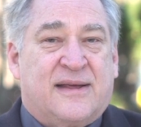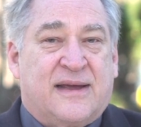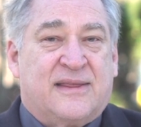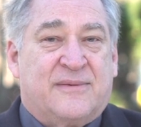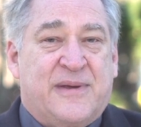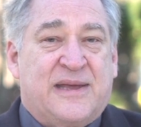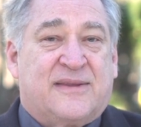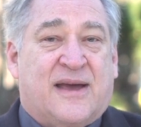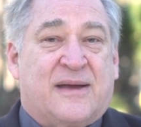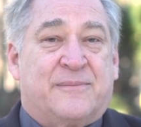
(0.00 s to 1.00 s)
In the
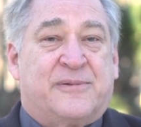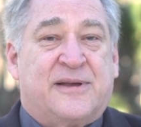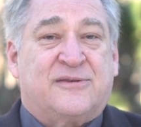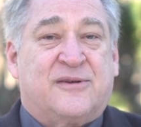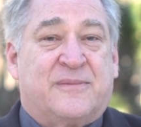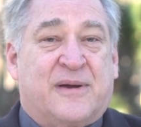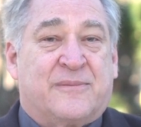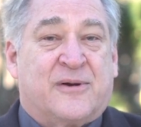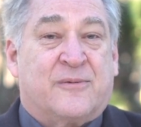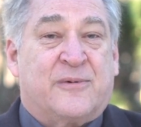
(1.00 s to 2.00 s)
meantime, please
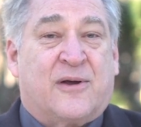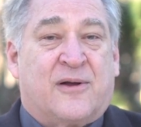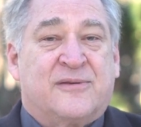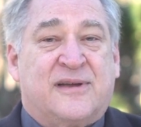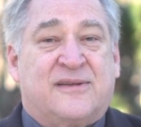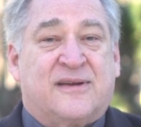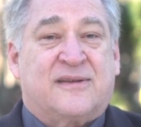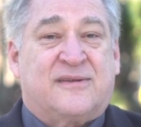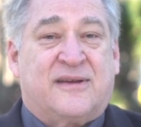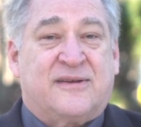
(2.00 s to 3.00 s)
remember, we all need to
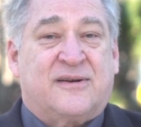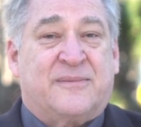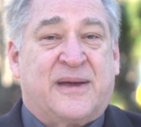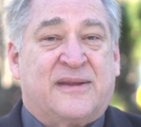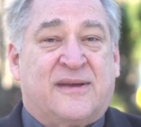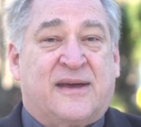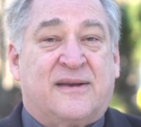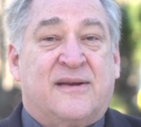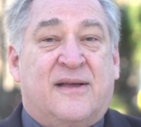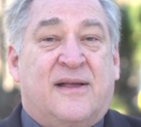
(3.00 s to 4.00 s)
continue to
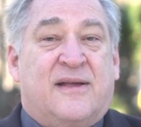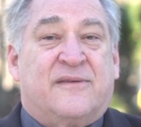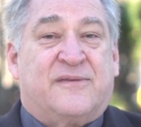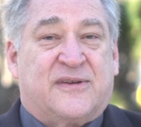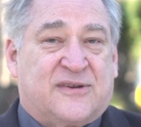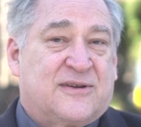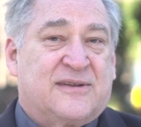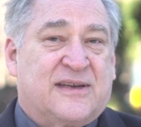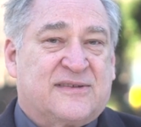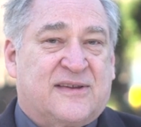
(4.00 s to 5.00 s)
maintain physical
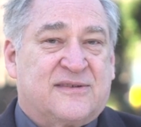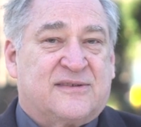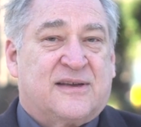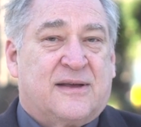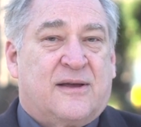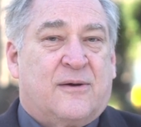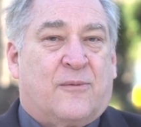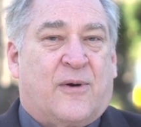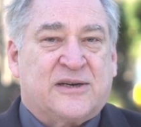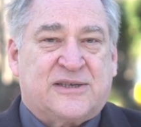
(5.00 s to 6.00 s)
distance,
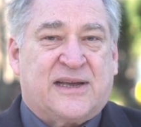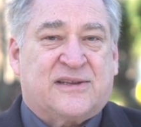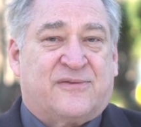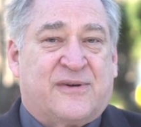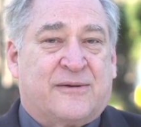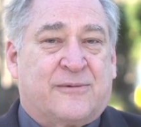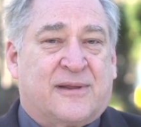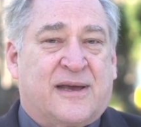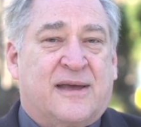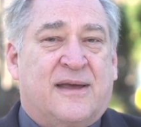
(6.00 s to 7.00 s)
wash hands
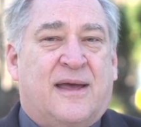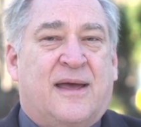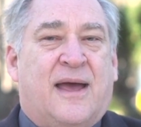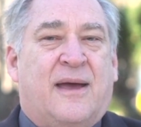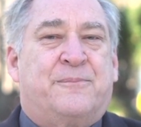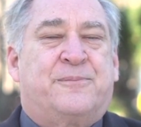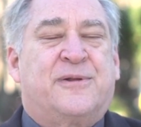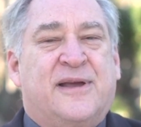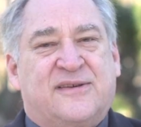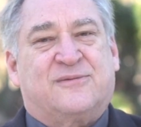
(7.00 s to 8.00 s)
frequently, and
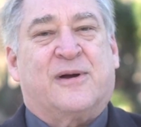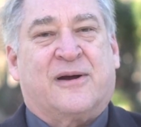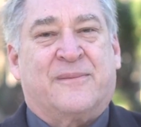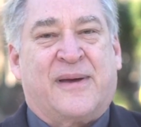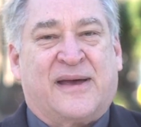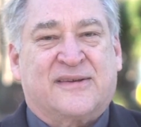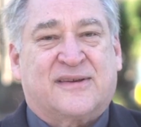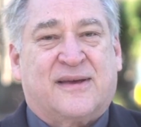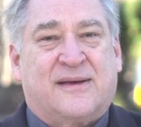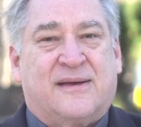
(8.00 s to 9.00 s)
please wear a
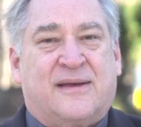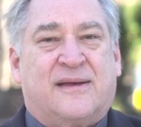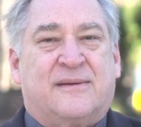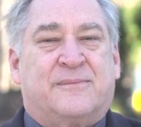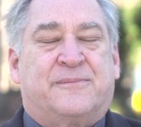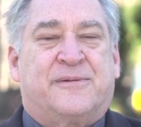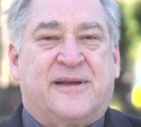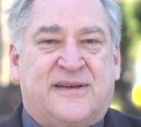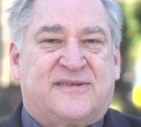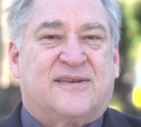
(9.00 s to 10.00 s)
mask.
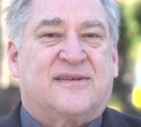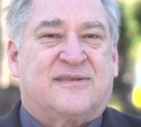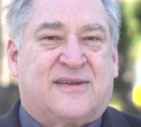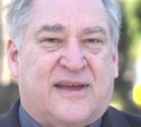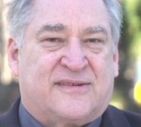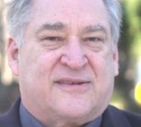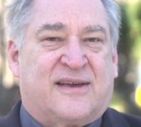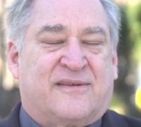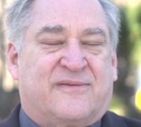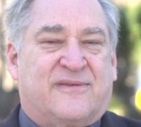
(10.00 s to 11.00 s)
Please stay
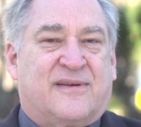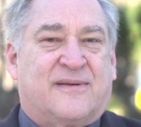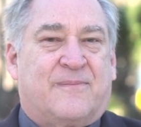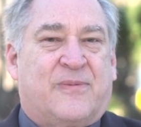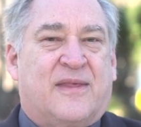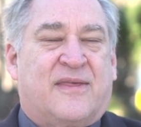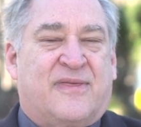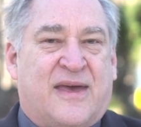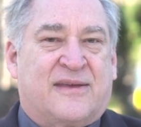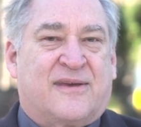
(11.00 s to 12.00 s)
safe.
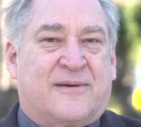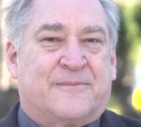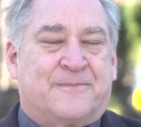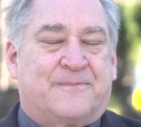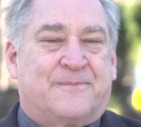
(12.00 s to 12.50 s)
Thank you.